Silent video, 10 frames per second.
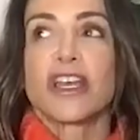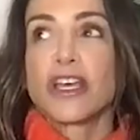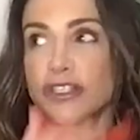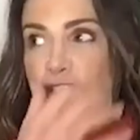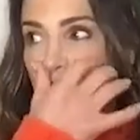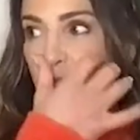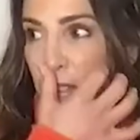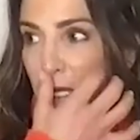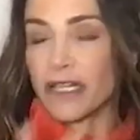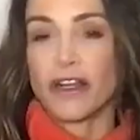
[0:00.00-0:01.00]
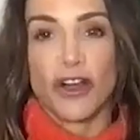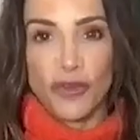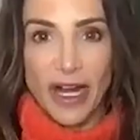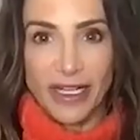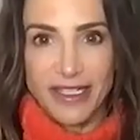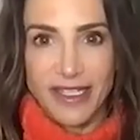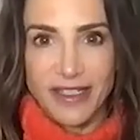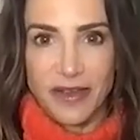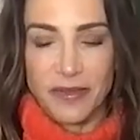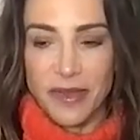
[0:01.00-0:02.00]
to create eroticism.